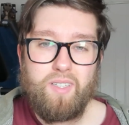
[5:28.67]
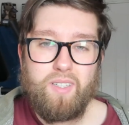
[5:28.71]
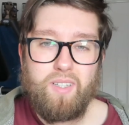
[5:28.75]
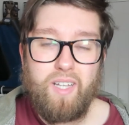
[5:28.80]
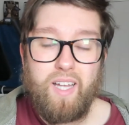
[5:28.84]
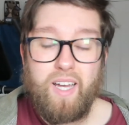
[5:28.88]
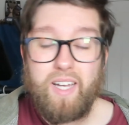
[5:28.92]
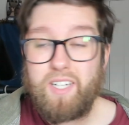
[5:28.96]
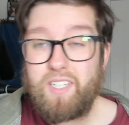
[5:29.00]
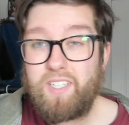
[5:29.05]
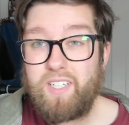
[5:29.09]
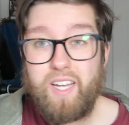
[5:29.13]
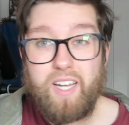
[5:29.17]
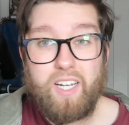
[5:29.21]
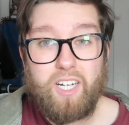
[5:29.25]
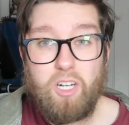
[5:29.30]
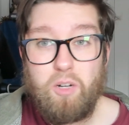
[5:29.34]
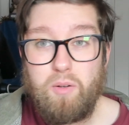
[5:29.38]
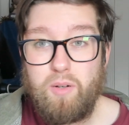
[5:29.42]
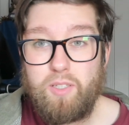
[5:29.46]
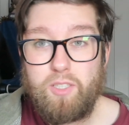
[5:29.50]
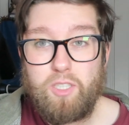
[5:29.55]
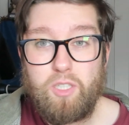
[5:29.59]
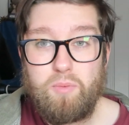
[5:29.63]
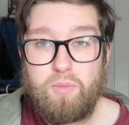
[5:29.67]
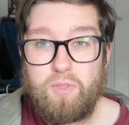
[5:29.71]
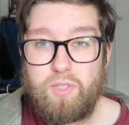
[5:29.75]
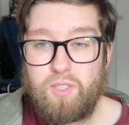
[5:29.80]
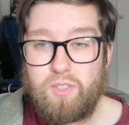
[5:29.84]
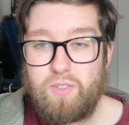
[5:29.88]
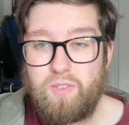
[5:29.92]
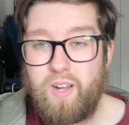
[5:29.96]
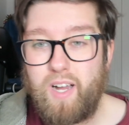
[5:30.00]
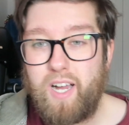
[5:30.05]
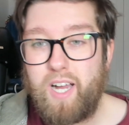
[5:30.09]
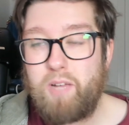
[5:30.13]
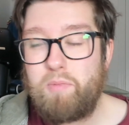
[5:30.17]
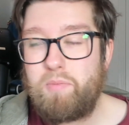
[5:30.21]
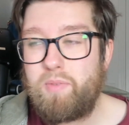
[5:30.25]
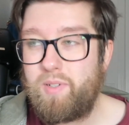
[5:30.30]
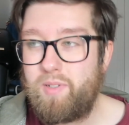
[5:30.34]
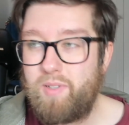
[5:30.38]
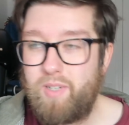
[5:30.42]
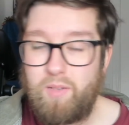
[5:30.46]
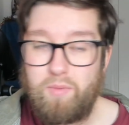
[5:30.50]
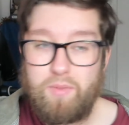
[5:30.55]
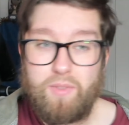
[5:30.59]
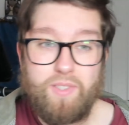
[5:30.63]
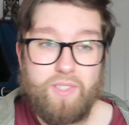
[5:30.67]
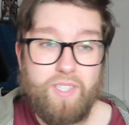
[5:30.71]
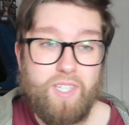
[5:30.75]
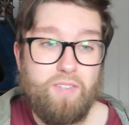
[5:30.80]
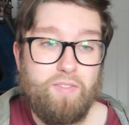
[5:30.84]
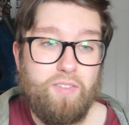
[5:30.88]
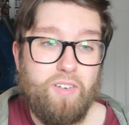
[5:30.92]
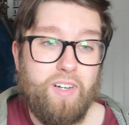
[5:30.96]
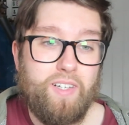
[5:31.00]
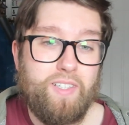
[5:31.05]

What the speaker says: Like, share, comment, subscribe, and we'll see you very